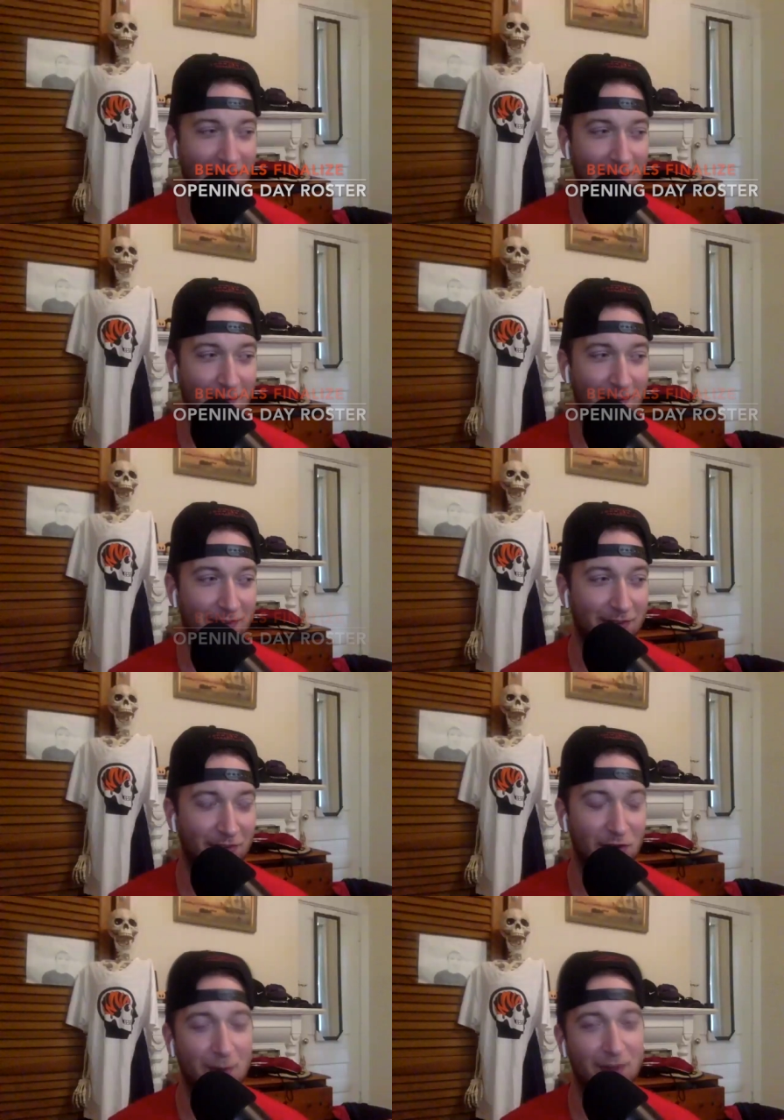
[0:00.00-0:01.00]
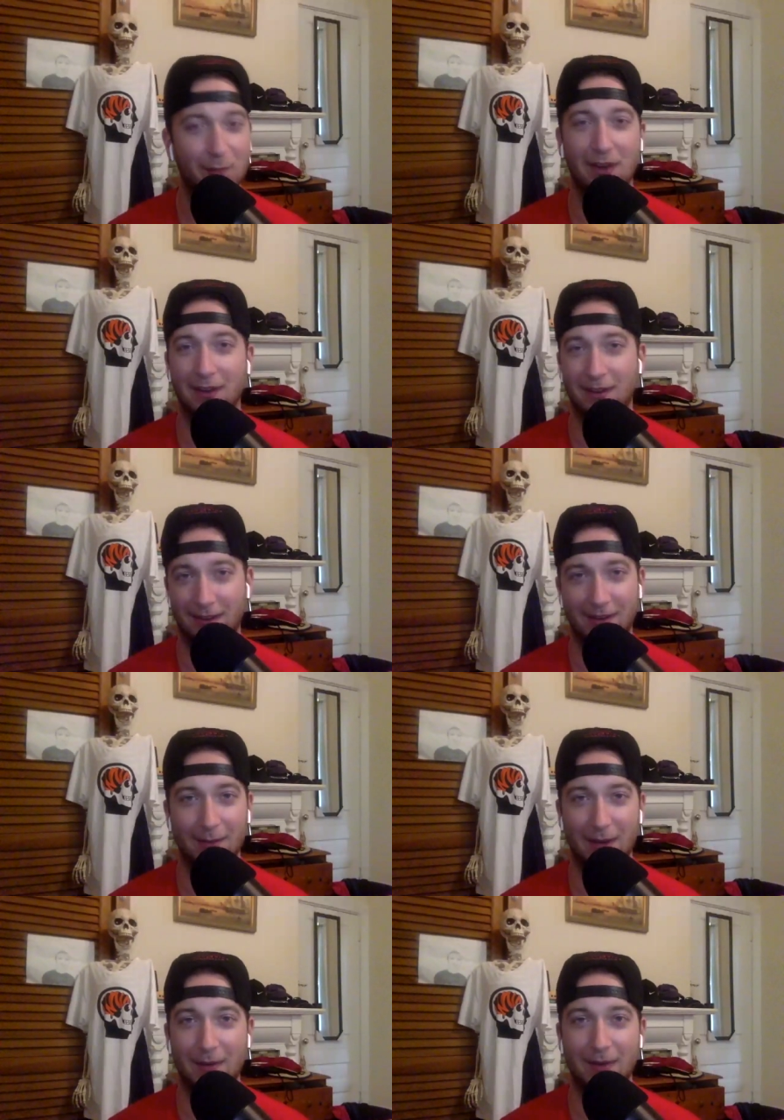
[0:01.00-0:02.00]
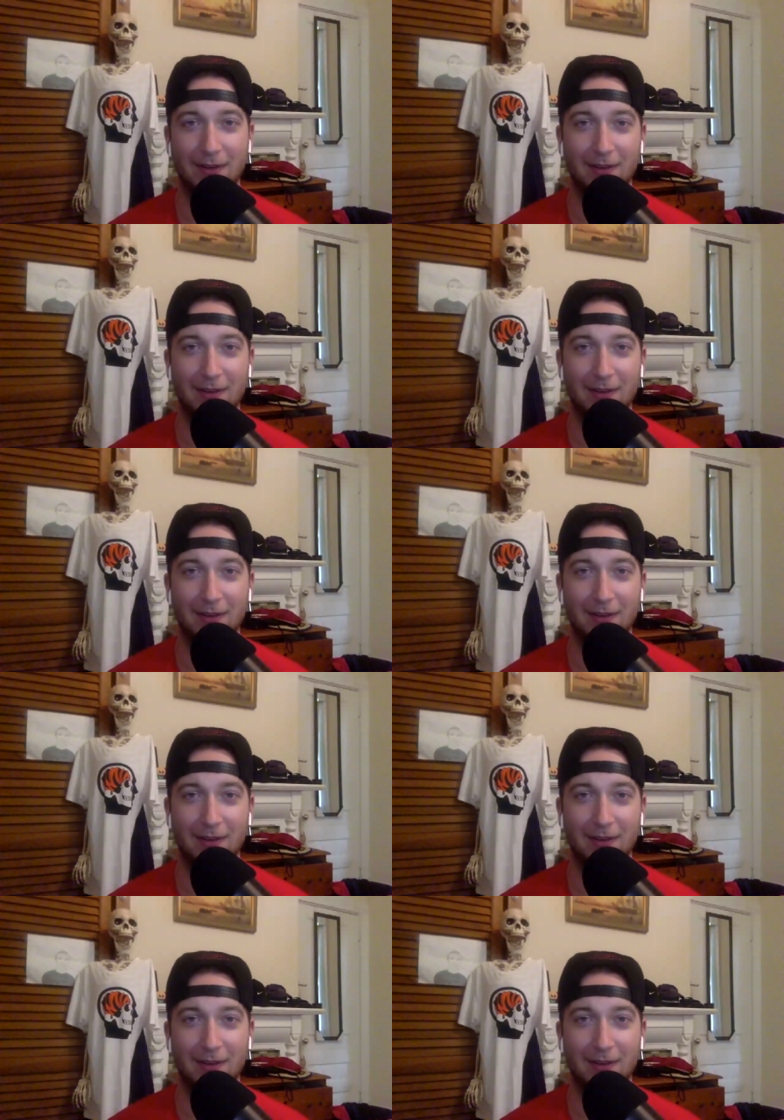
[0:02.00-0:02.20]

uh, has been so much better, in my opinion.